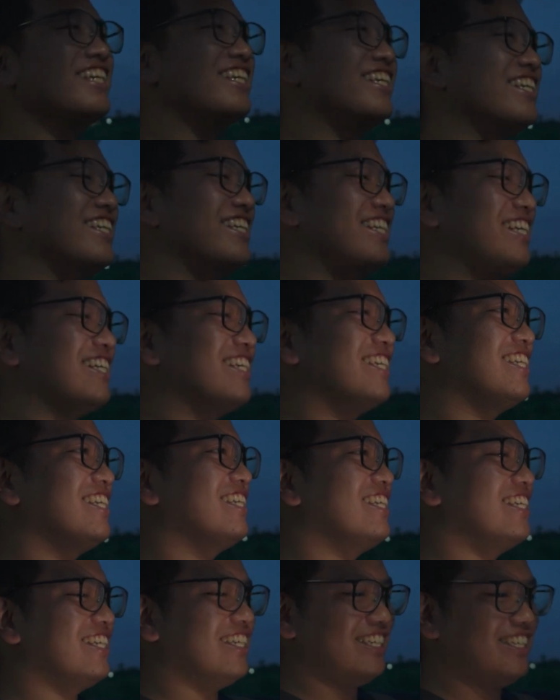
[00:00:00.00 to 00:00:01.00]
Okay lang.
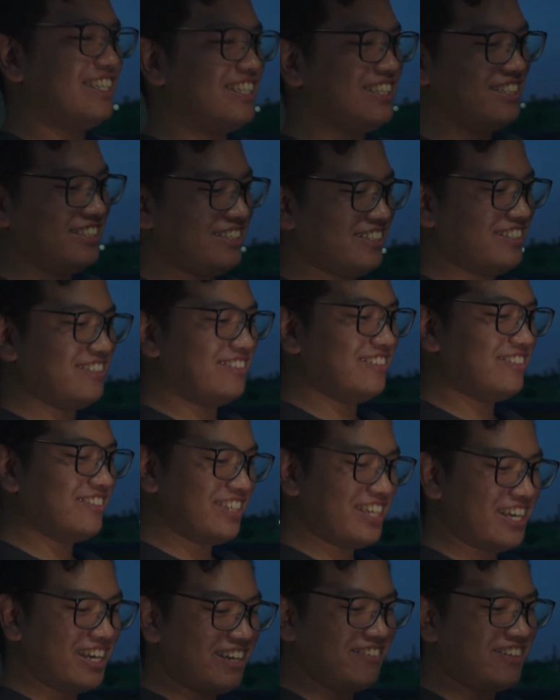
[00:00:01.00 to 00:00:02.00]
So
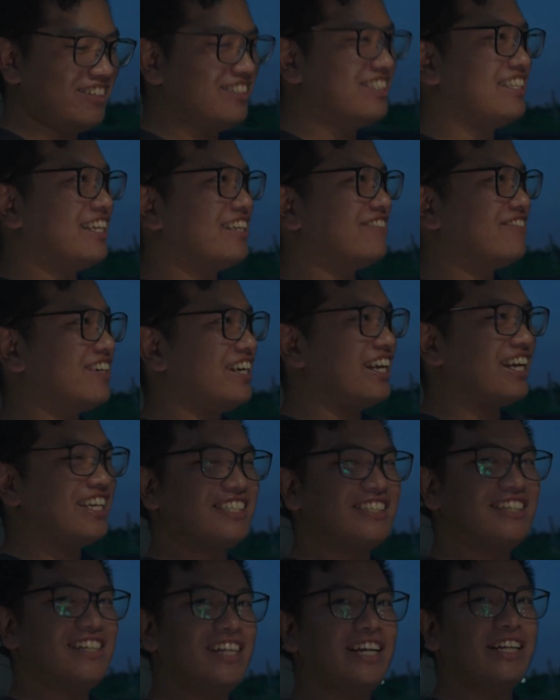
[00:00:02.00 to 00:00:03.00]
yeah, we're using that for
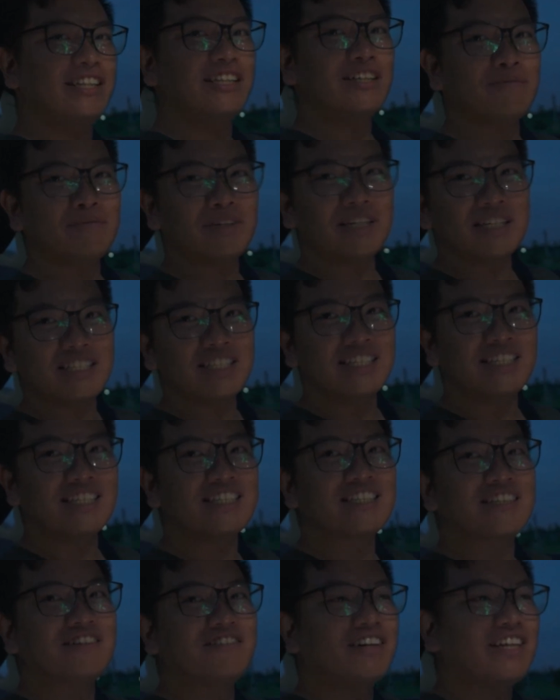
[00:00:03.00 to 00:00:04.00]
extra lighting because it is
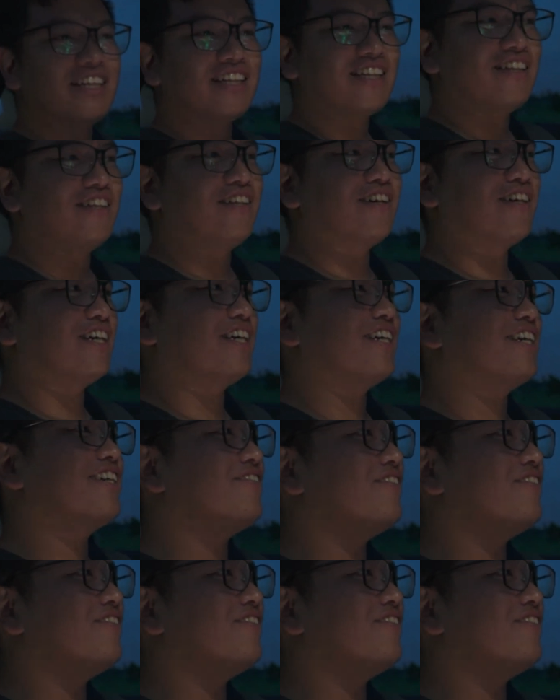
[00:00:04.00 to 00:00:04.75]
quite dark.